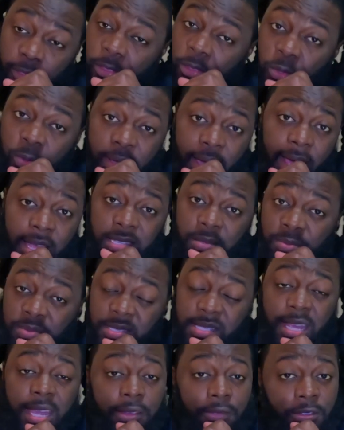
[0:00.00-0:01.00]
you got some
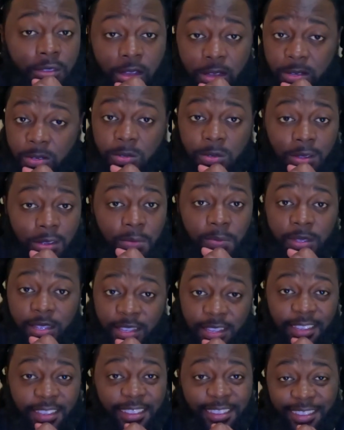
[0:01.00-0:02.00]
saving to do,
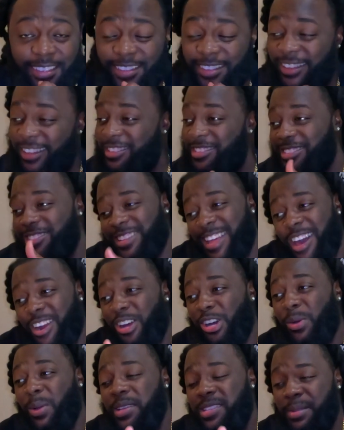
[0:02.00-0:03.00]
homie. Because it's not
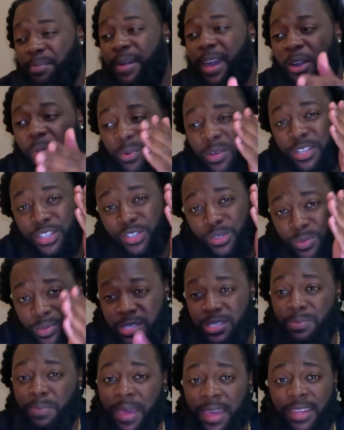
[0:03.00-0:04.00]
always about what you
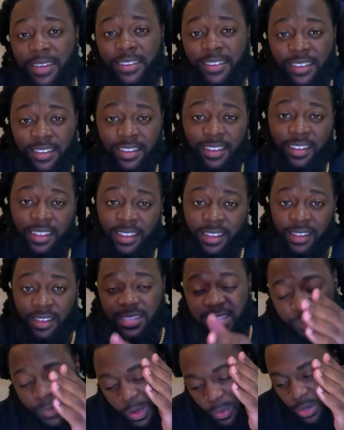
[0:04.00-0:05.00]
spend,
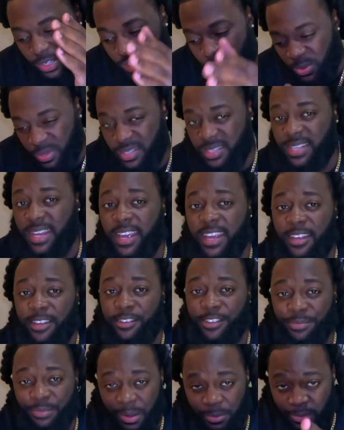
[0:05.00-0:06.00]
it's about what you
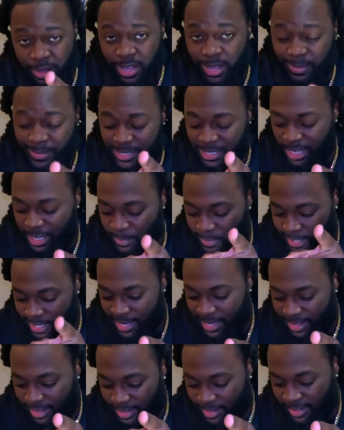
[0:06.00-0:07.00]
save. My mom taught me
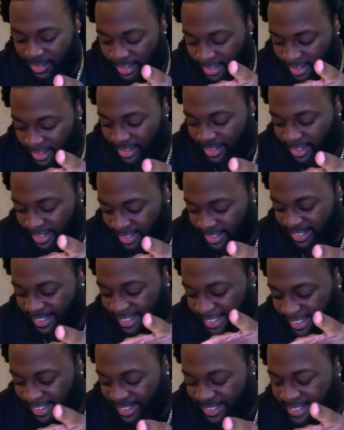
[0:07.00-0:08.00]
that.
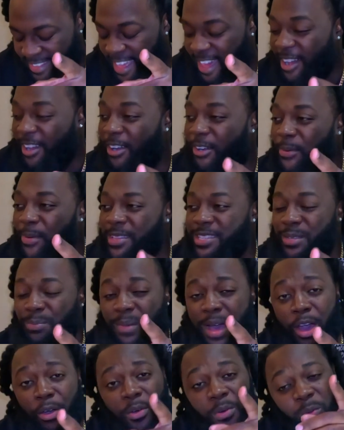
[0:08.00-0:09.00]
Not always
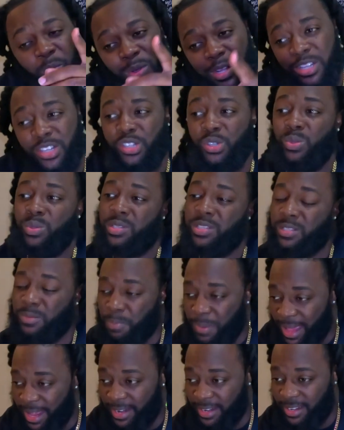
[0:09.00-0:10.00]
about what you
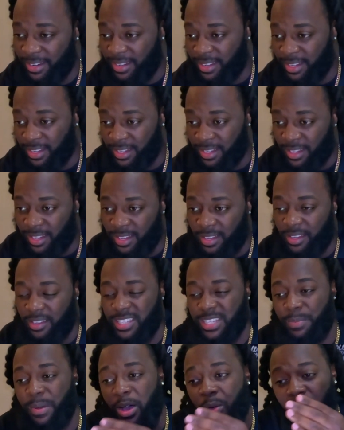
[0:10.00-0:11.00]
spend,
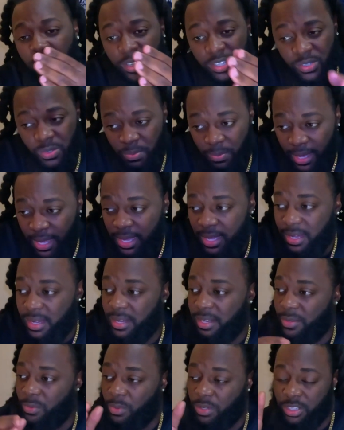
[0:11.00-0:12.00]
it's about what you make
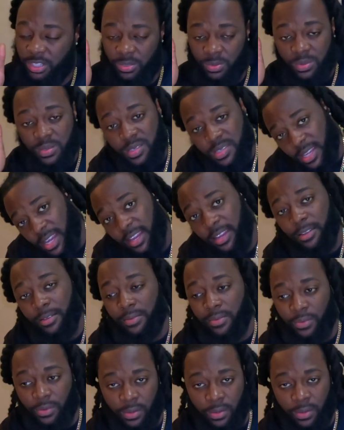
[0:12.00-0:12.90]
and what you save.